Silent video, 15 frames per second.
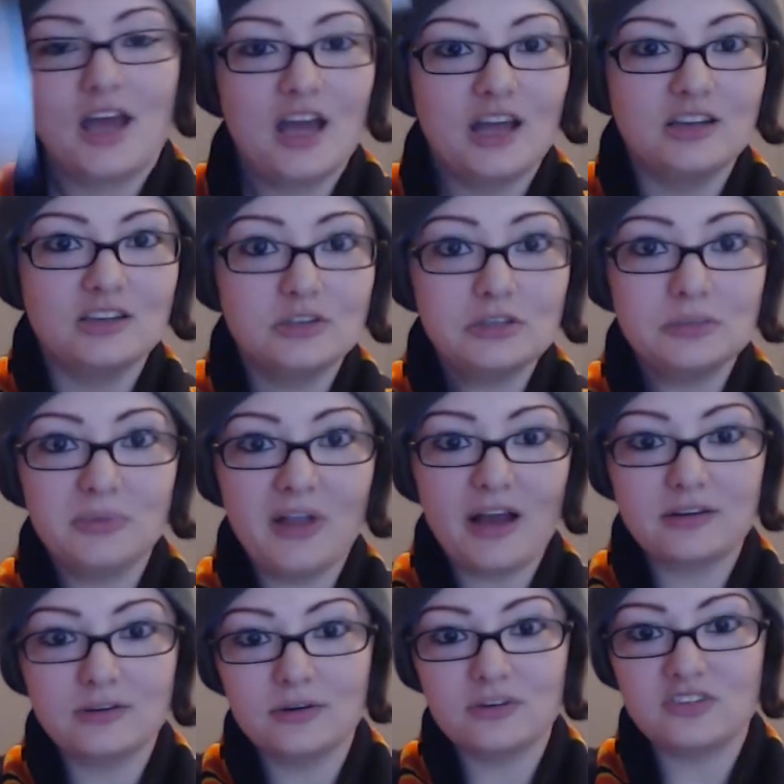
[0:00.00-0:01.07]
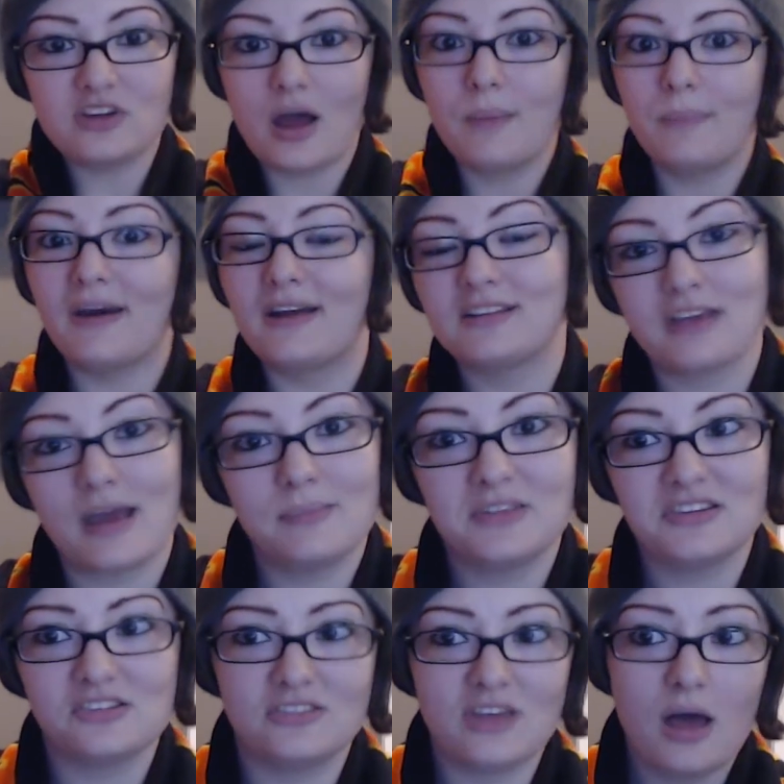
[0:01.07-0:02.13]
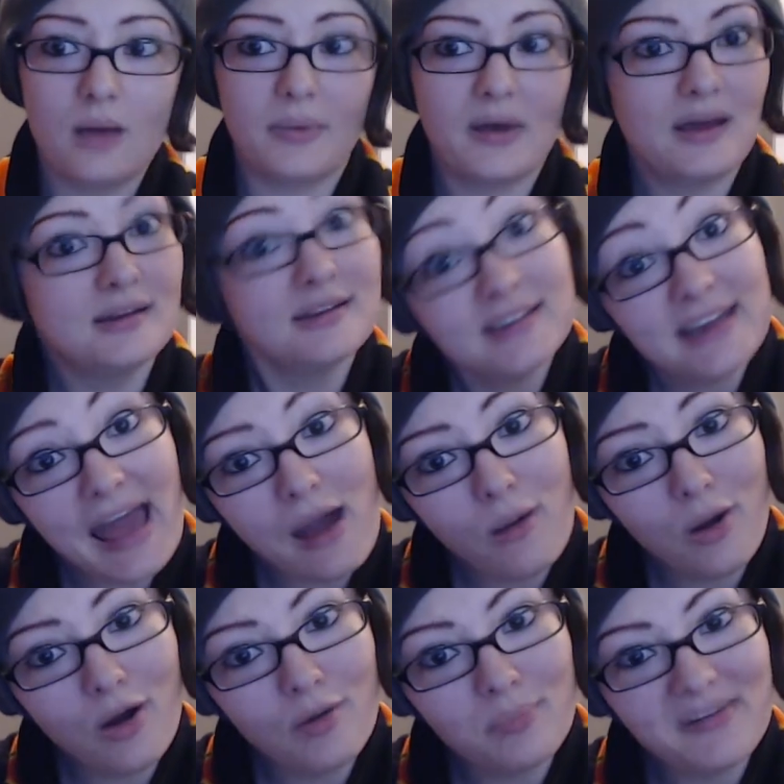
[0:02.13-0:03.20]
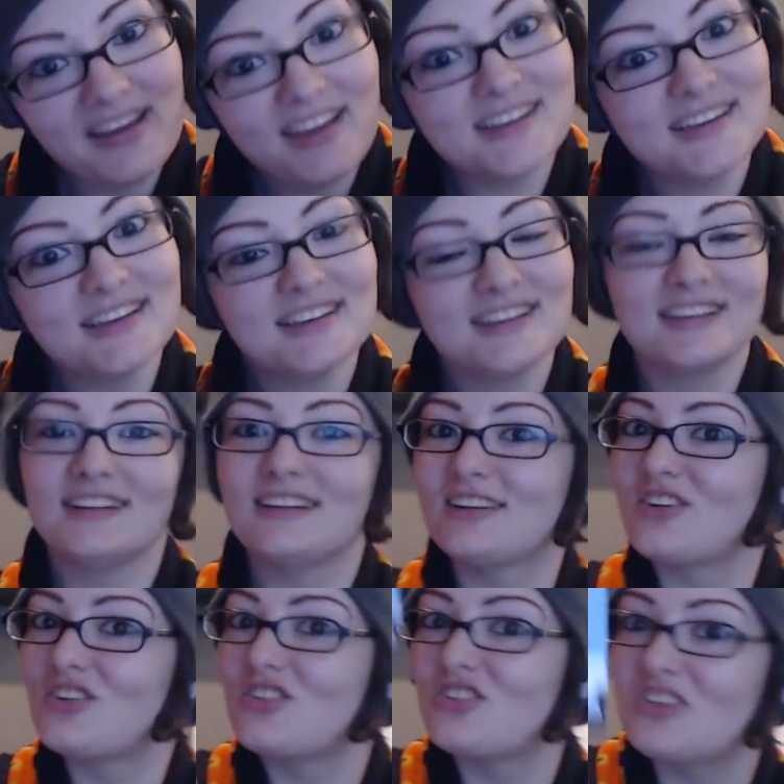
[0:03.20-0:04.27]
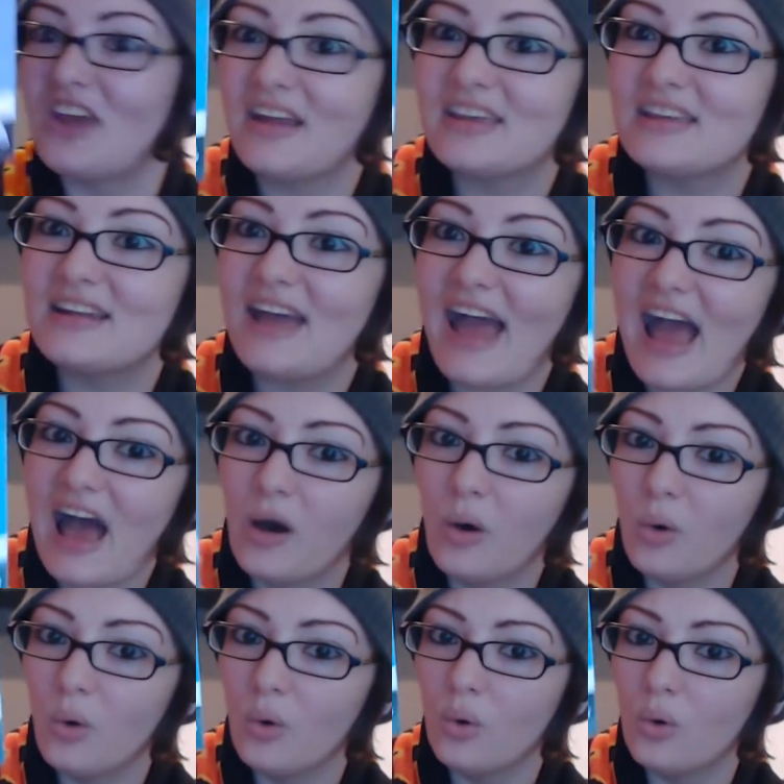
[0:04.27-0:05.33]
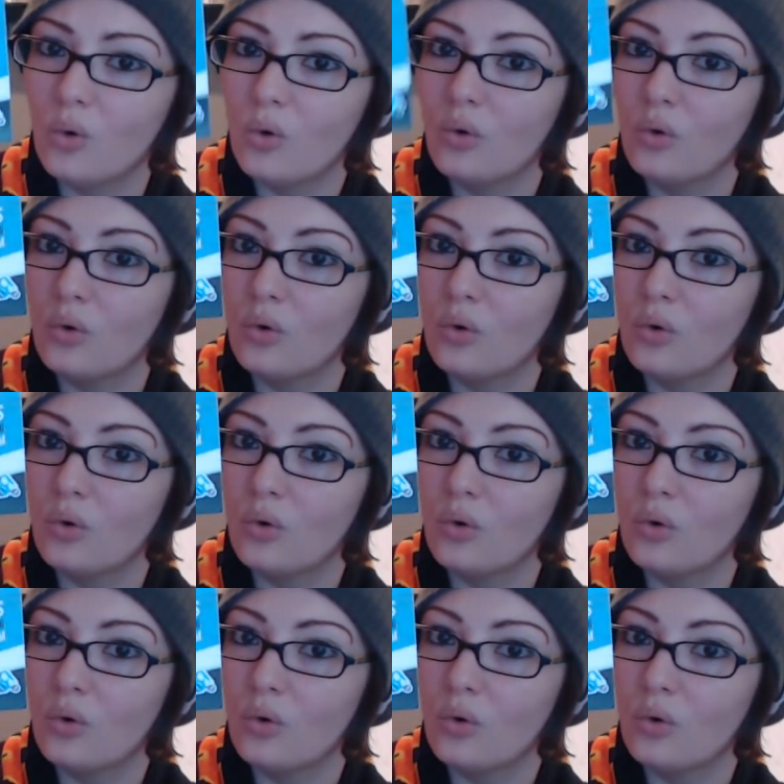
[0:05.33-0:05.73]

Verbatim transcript: Nerd Block Nerd Shop, by the time this is up, now open! Check it out!